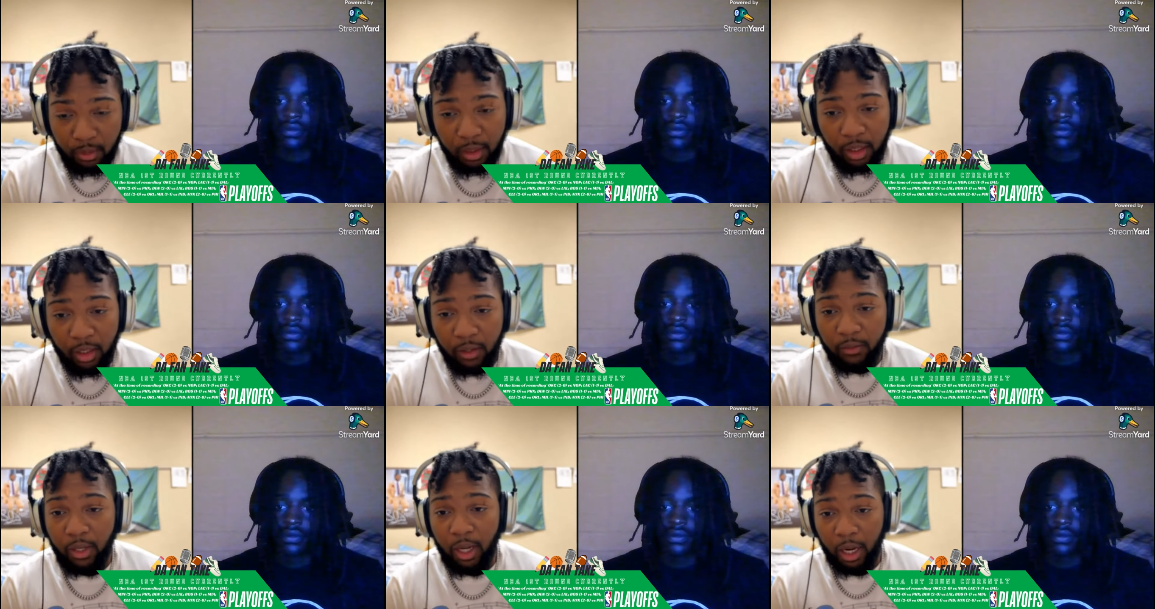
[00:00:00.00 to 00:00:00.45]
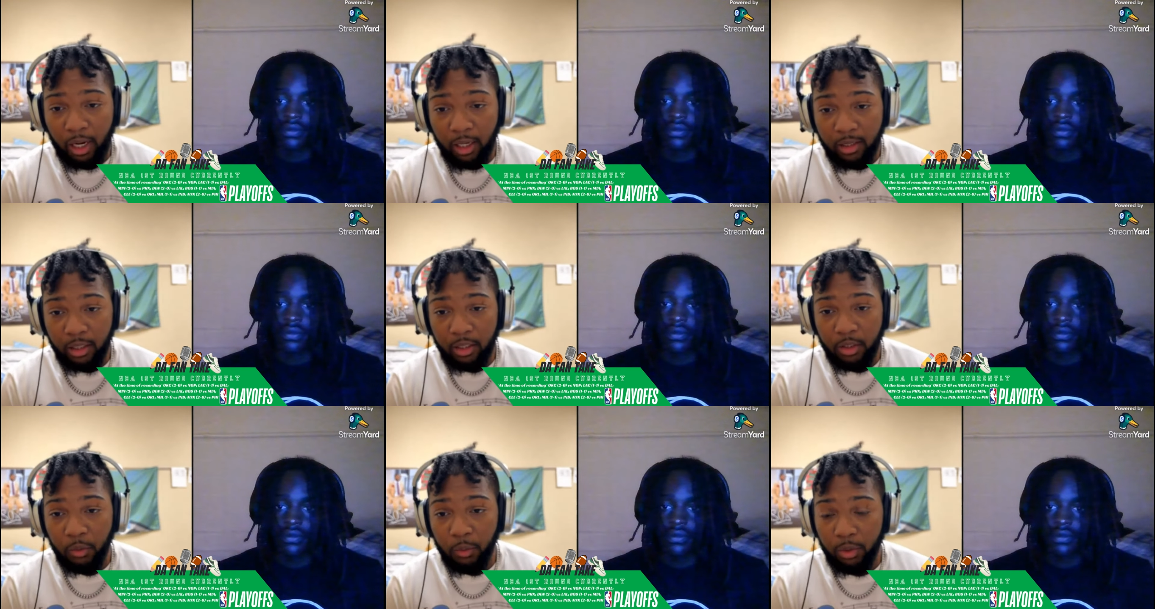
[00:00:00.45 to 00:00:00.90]
Speaker 1: if Giannis
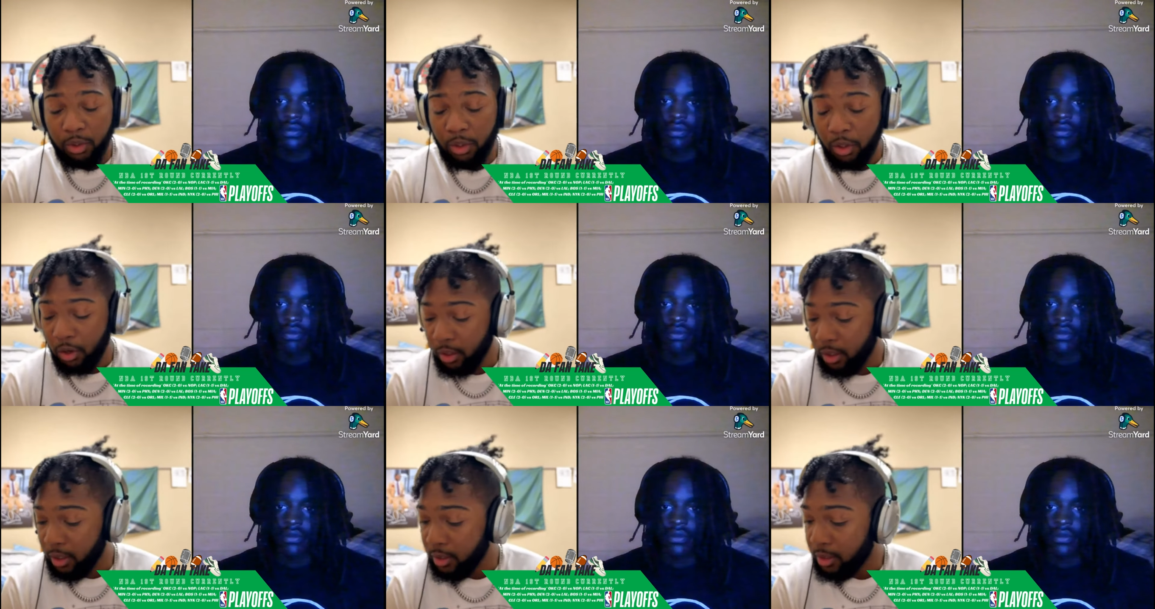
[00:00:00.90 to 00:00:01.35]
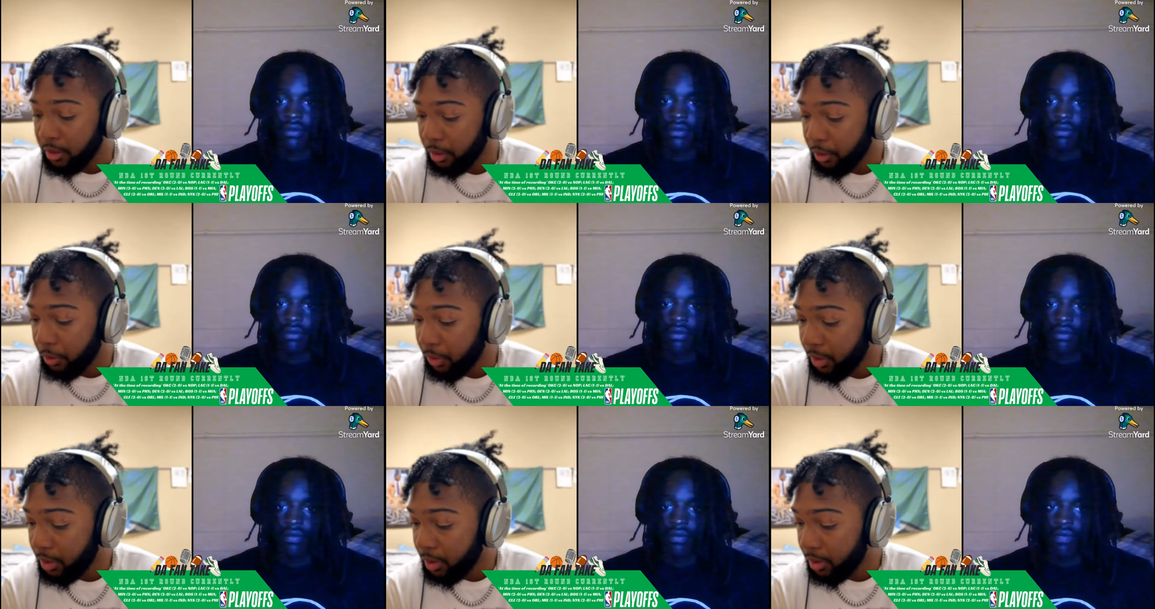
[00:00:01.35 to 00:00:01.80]
doesn't return this
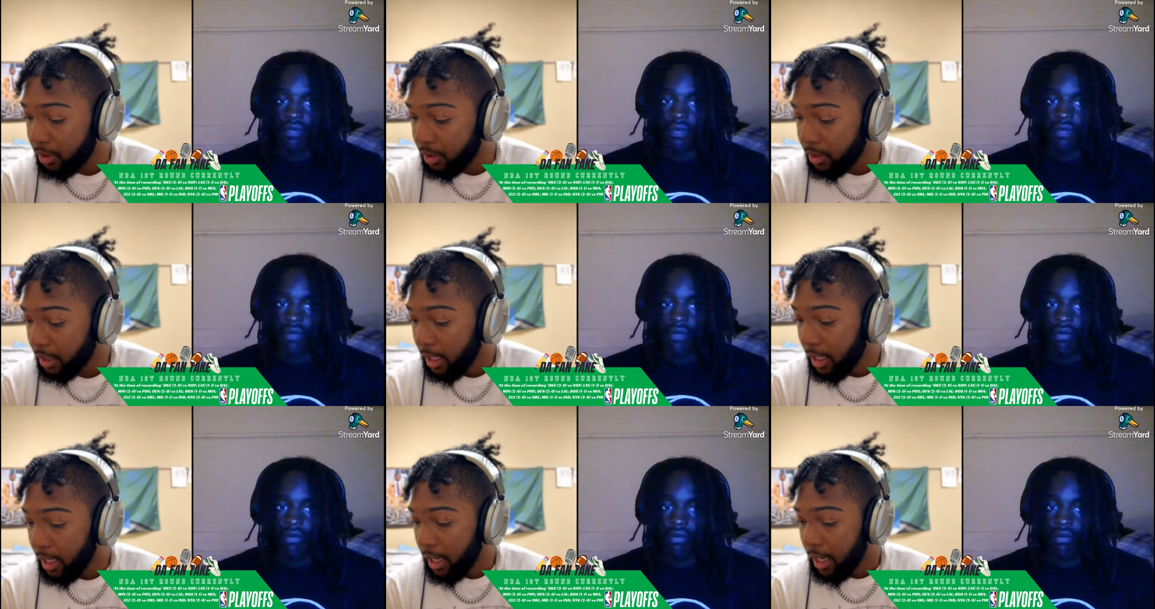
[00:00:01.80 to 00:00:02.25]
series,